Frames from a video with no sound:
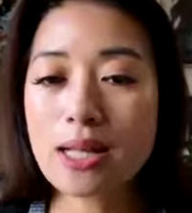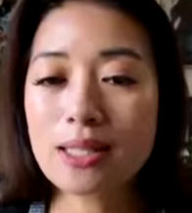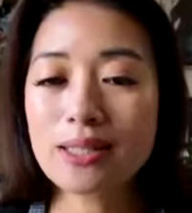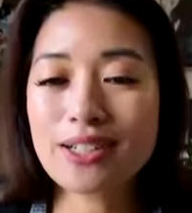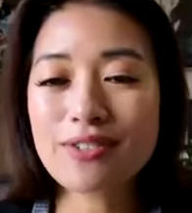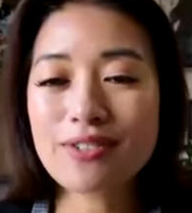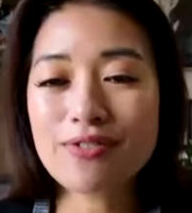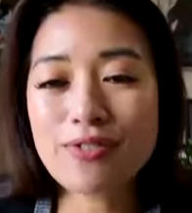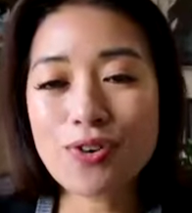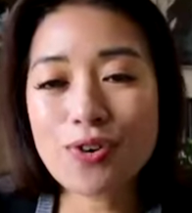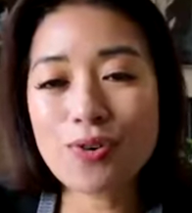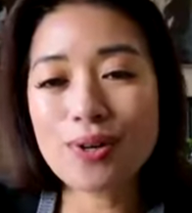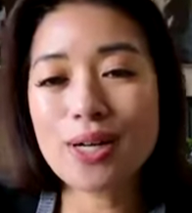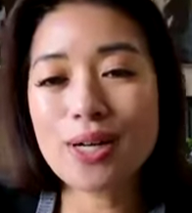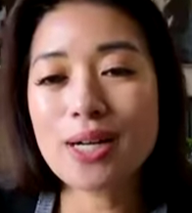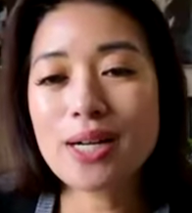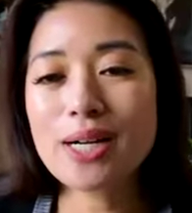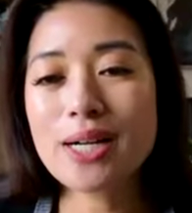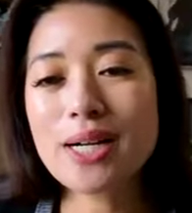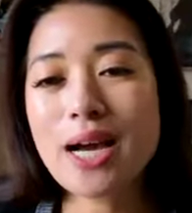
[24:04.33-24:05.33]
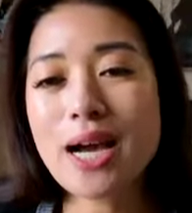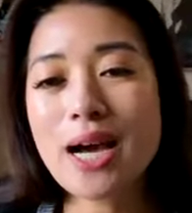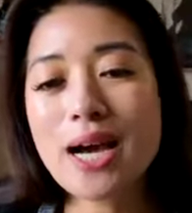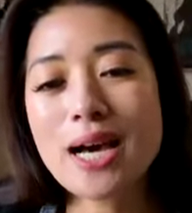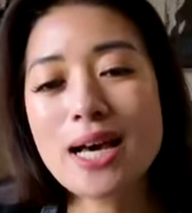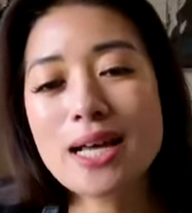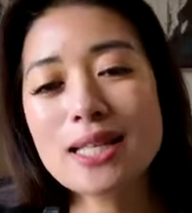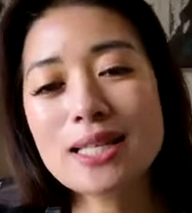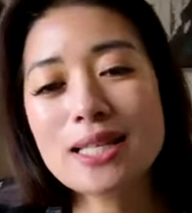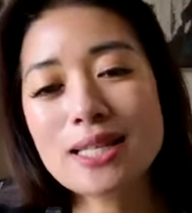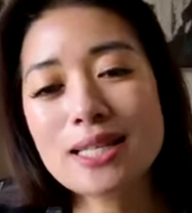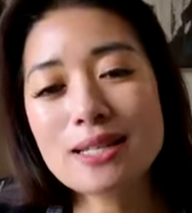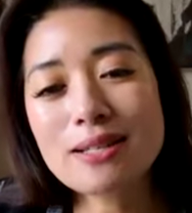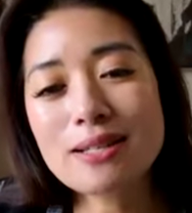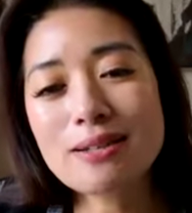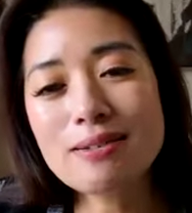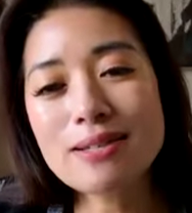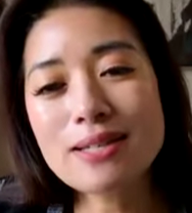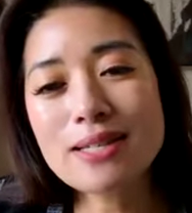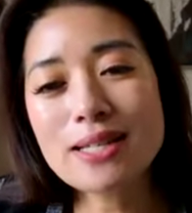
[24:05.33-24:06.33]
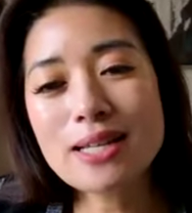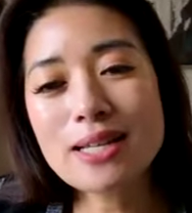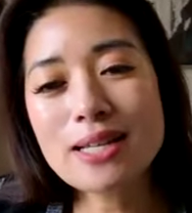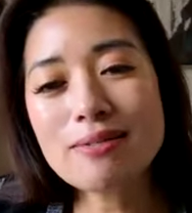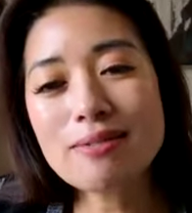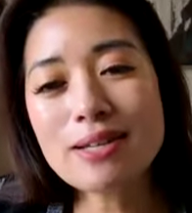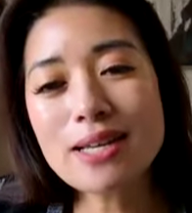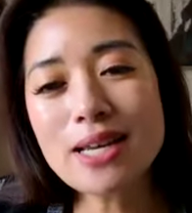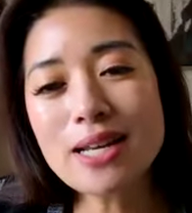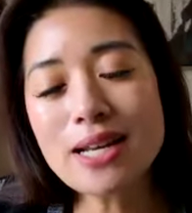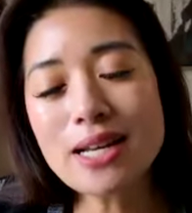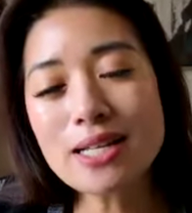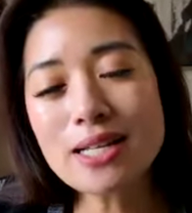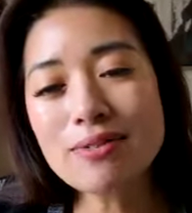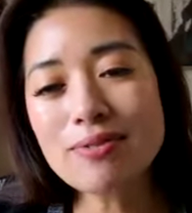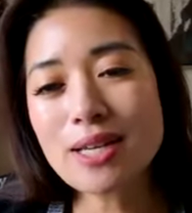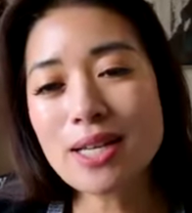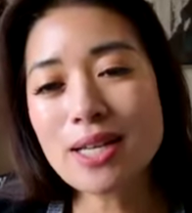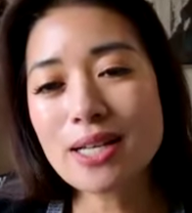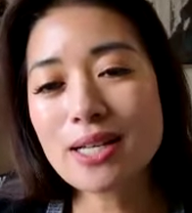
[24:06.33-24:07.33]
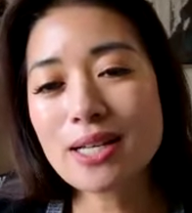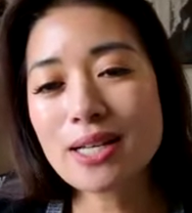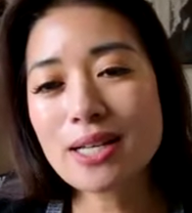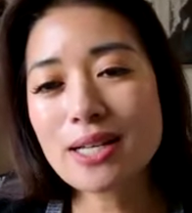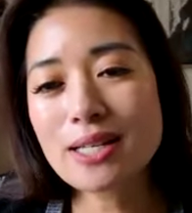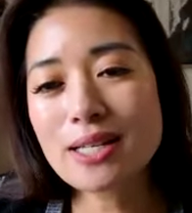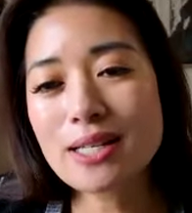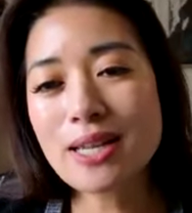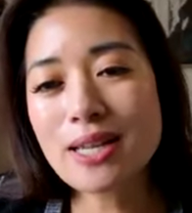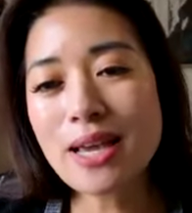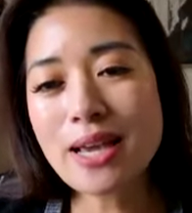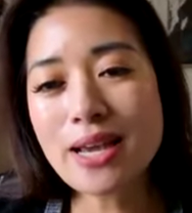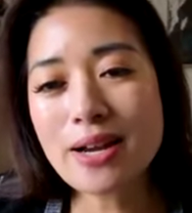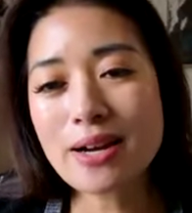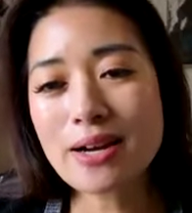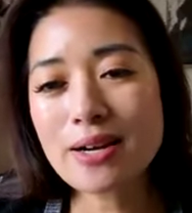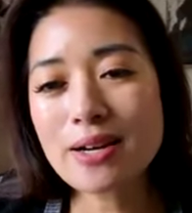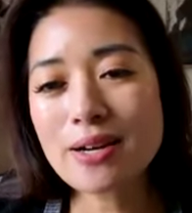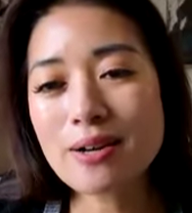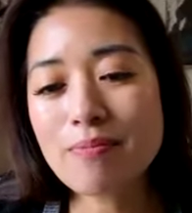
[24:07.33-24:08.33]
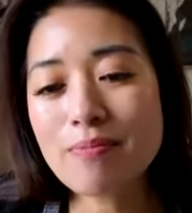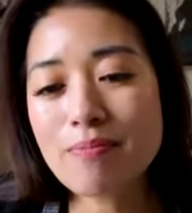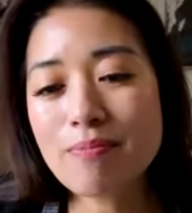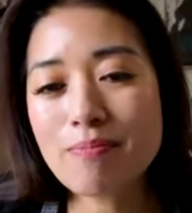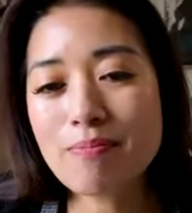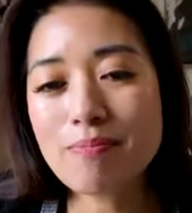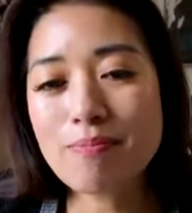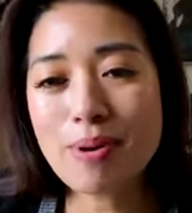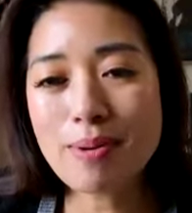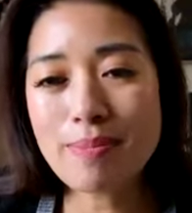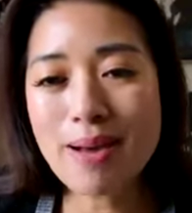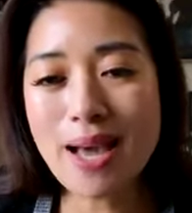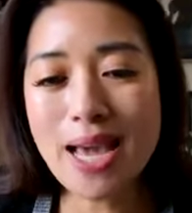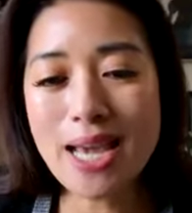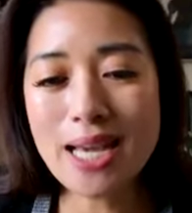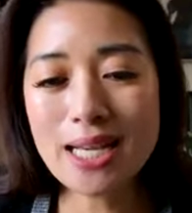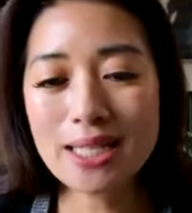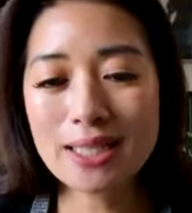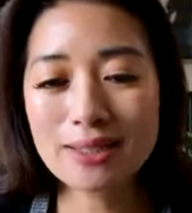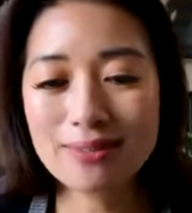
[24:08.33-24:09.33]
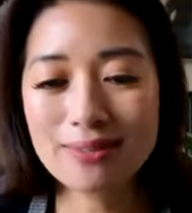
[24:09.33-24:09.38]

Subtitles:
I look forward to seeing you again next week. Take care. Bye-bye.